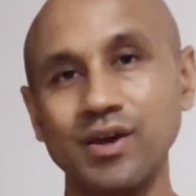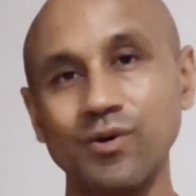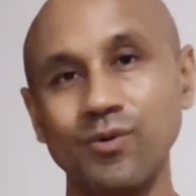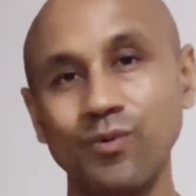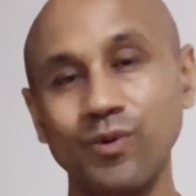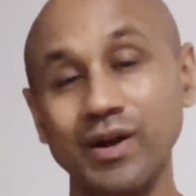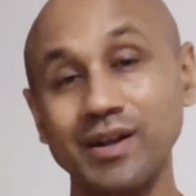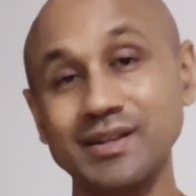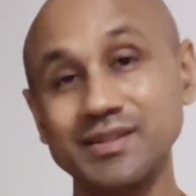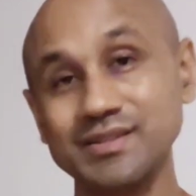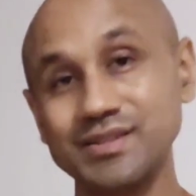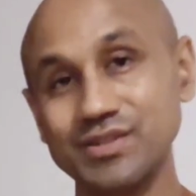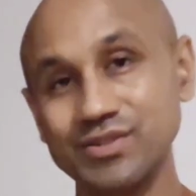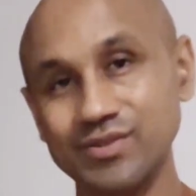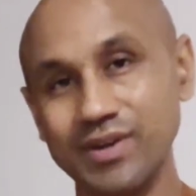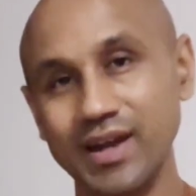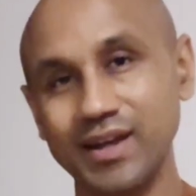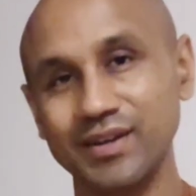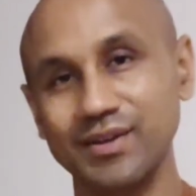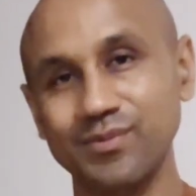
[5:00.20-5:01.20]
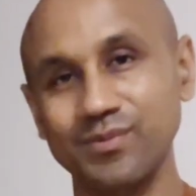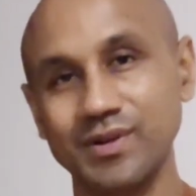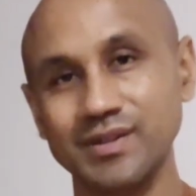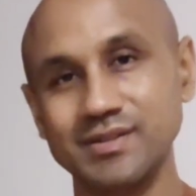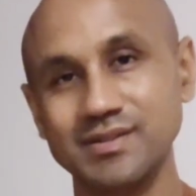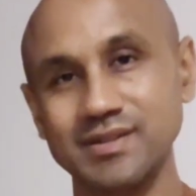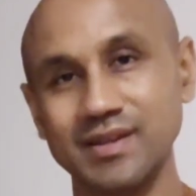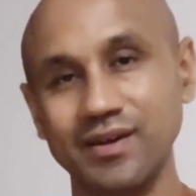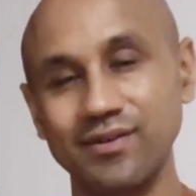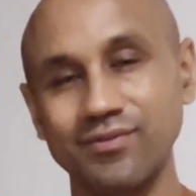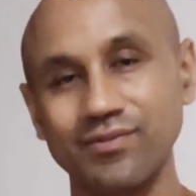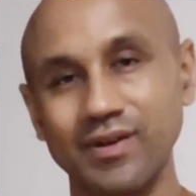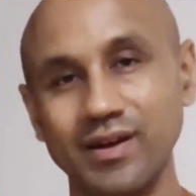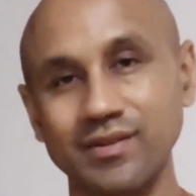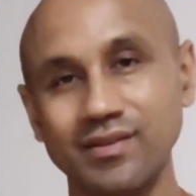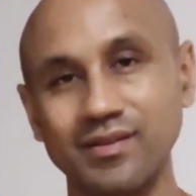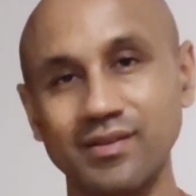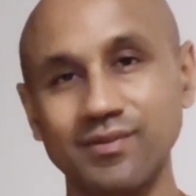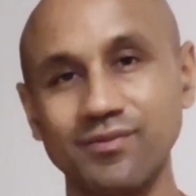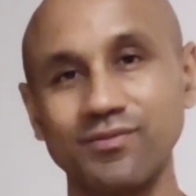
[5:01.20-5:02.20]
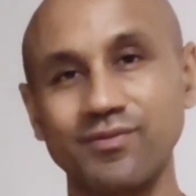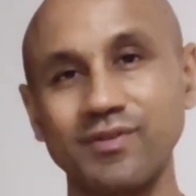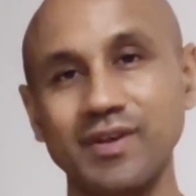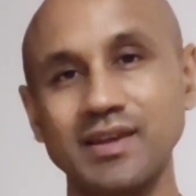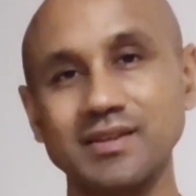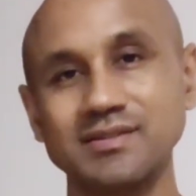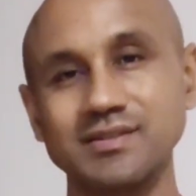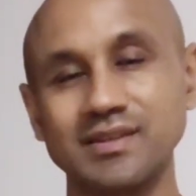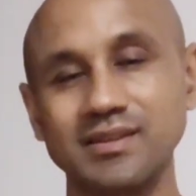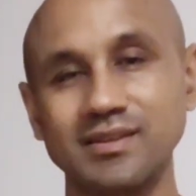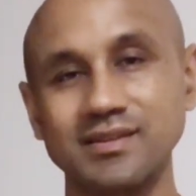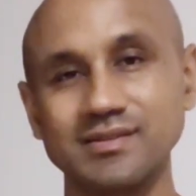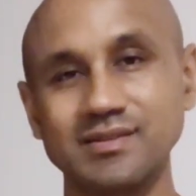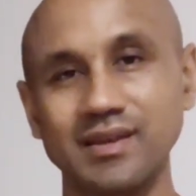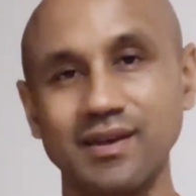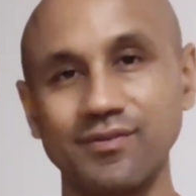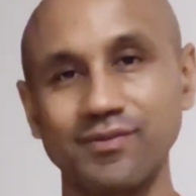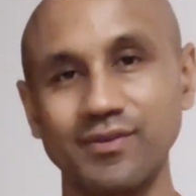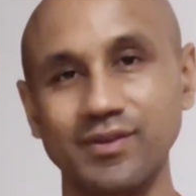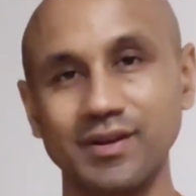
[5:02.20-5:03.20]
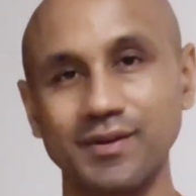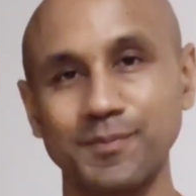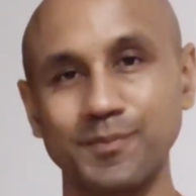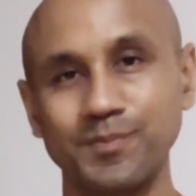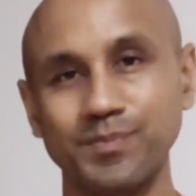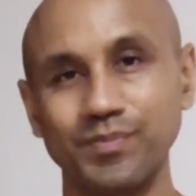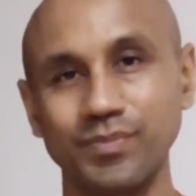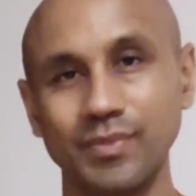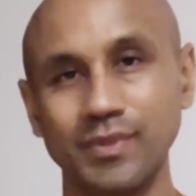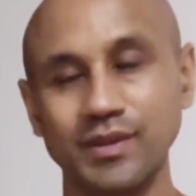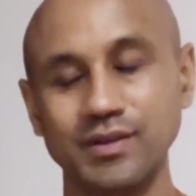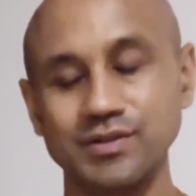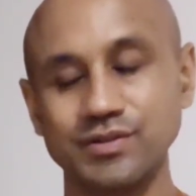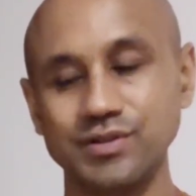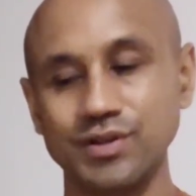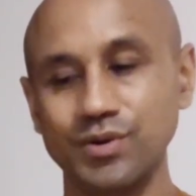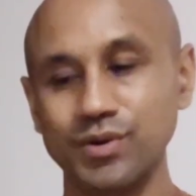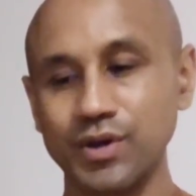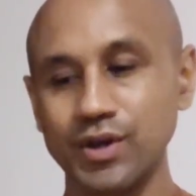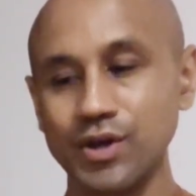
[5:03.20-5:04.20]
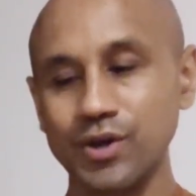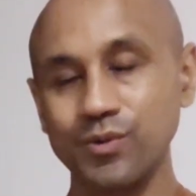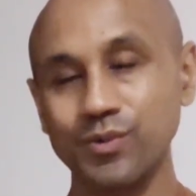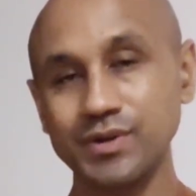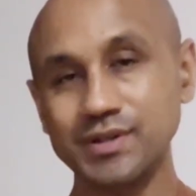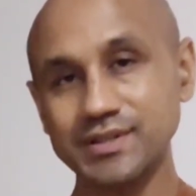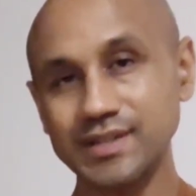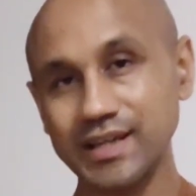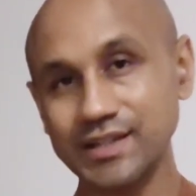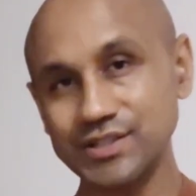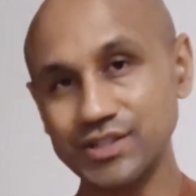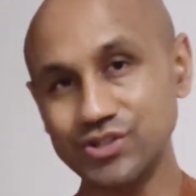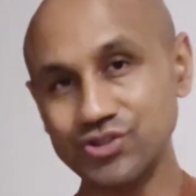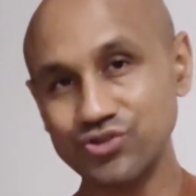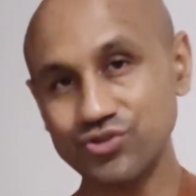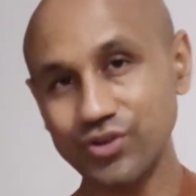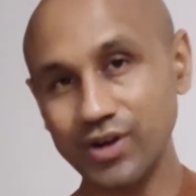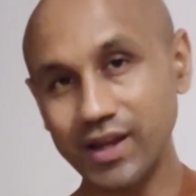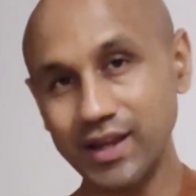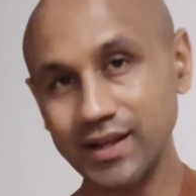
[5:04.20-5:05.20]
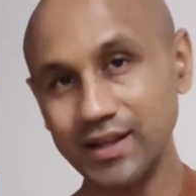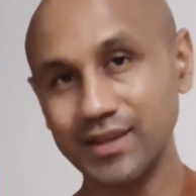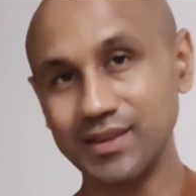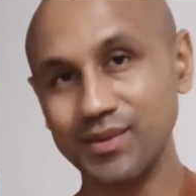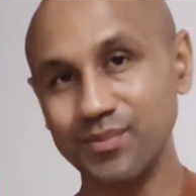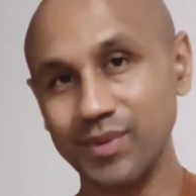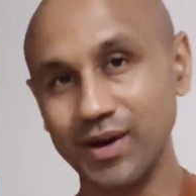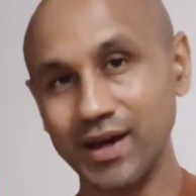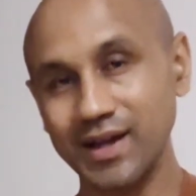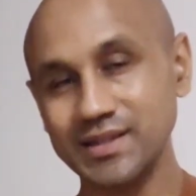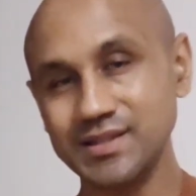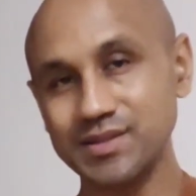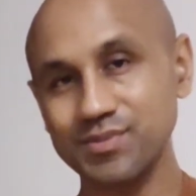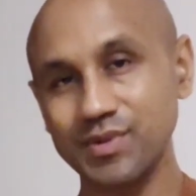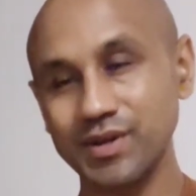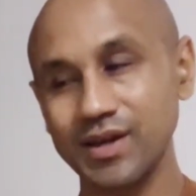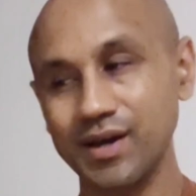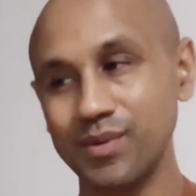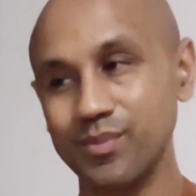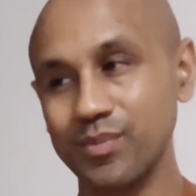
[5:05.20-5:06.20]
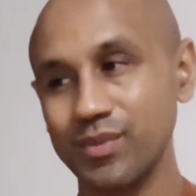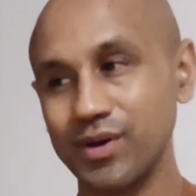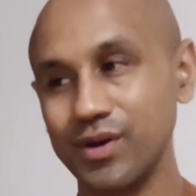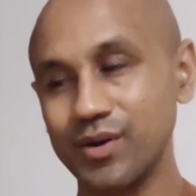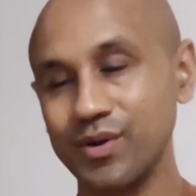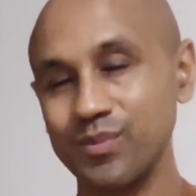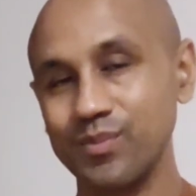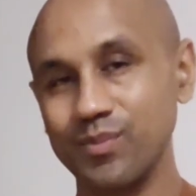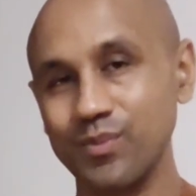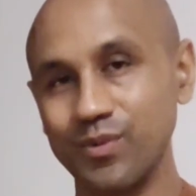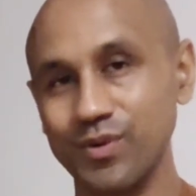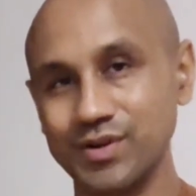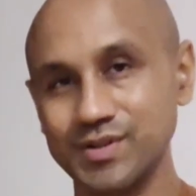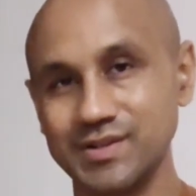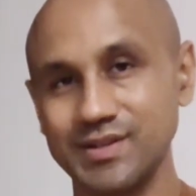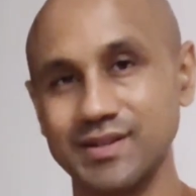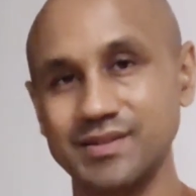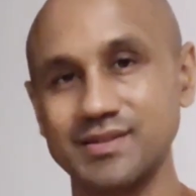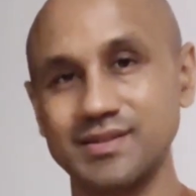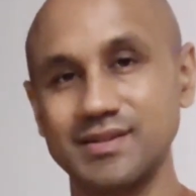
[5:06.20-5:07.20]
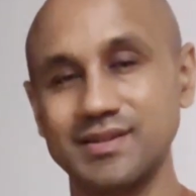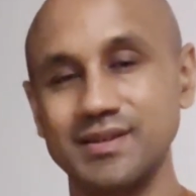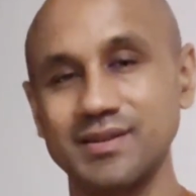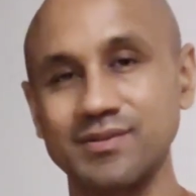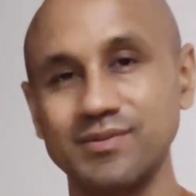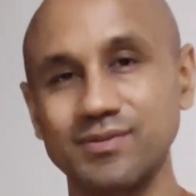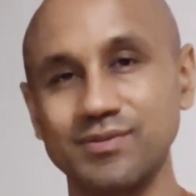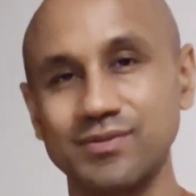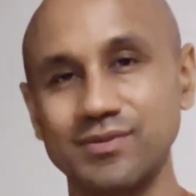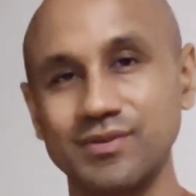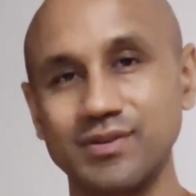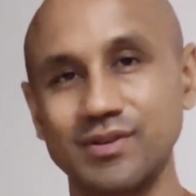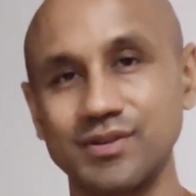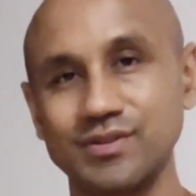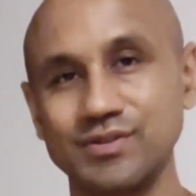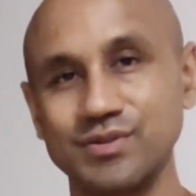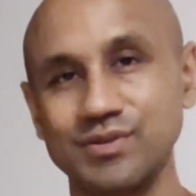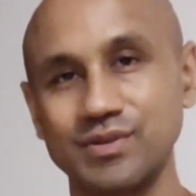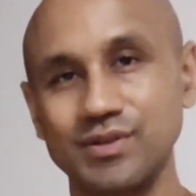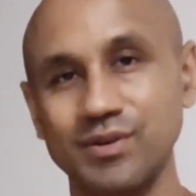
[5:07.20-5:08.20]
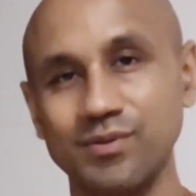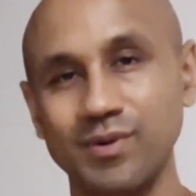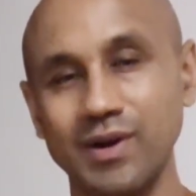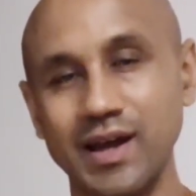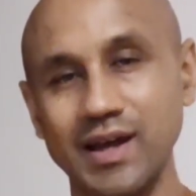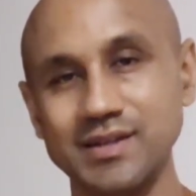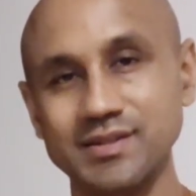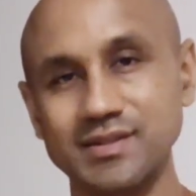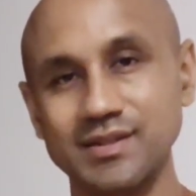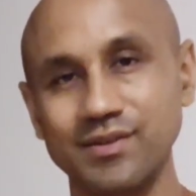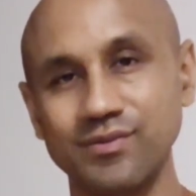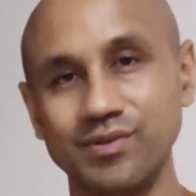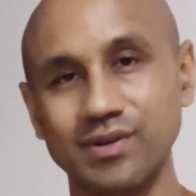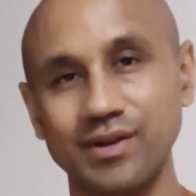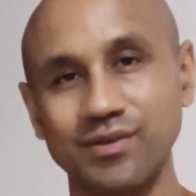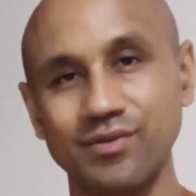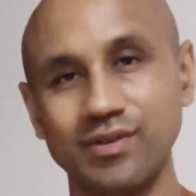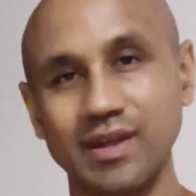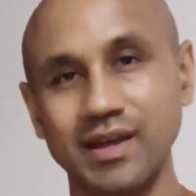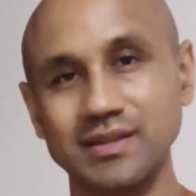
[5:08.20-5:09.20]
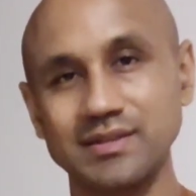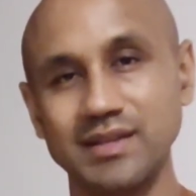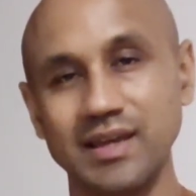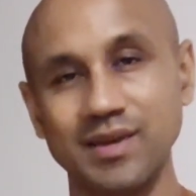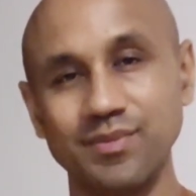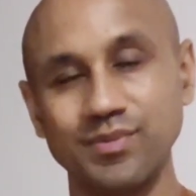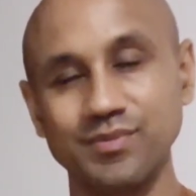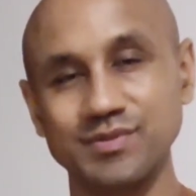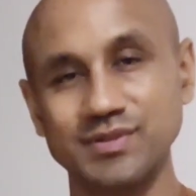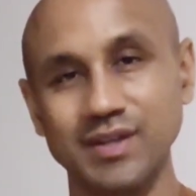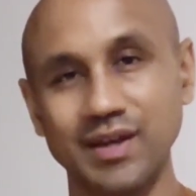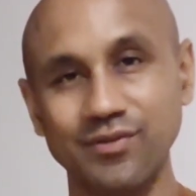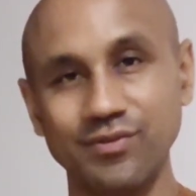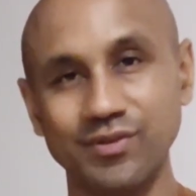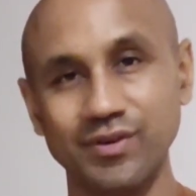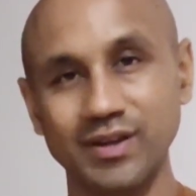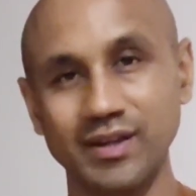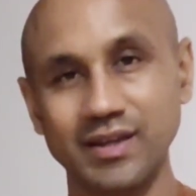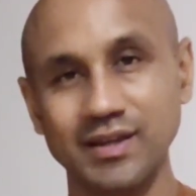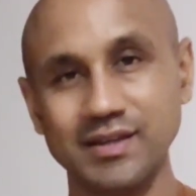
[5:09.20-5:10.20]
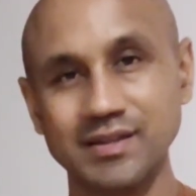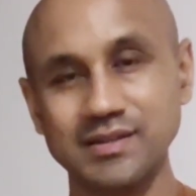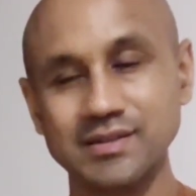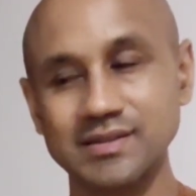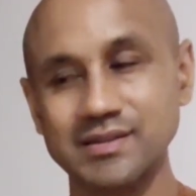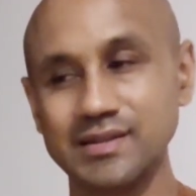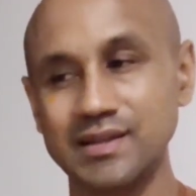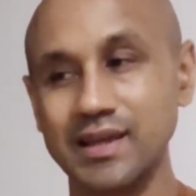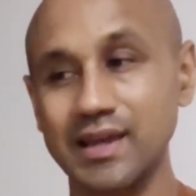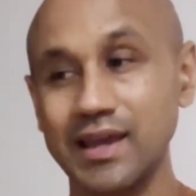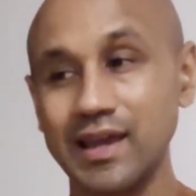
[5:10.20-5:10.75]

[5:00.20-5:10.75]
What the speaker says: one has distracted oneself rather than facing the suffering. So one is actually training the mind to become more sensitive to the arising of whatever that type of suffering is,